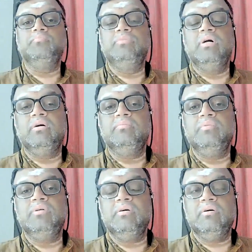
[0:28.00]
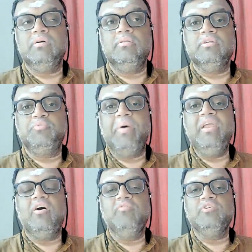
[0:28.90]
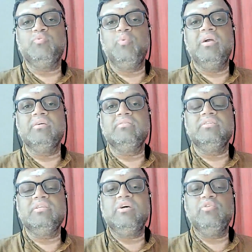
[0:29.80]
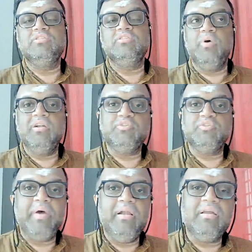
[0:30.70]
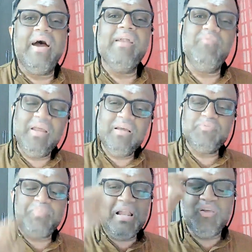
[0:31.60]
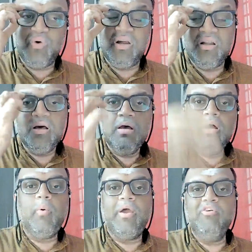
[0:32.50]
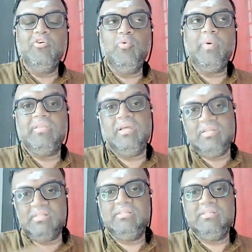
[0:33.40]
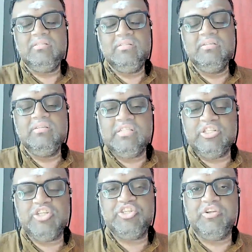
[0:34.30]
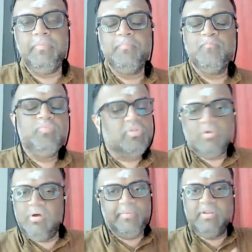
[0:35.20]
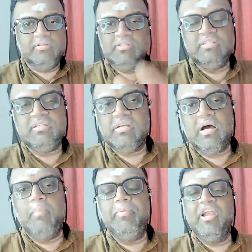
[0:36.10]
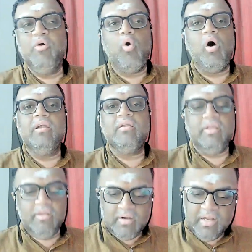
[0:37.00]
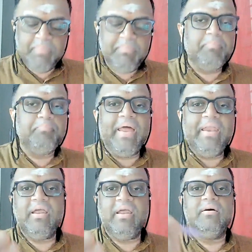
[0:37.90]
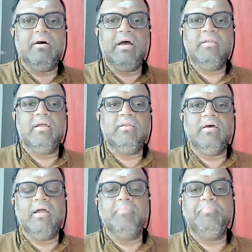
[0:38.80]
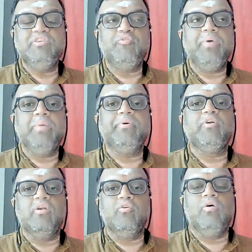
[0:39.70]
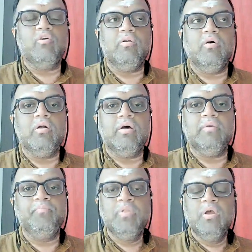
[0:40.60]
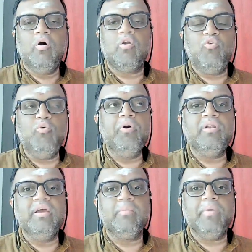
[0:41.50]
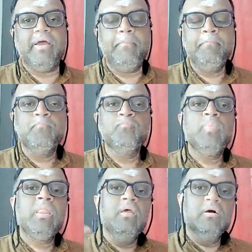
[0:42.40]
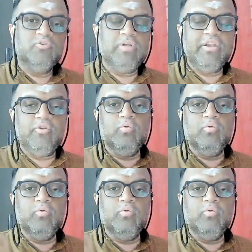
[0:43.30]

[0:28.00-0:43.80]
the spelling of this is how this word is spelled. And when I spell the word, why don't you do one thing? Just this is a suggestion. I mean, it's completely voluntary. Keep a pen and a piece of paper or a notebook nearby, so that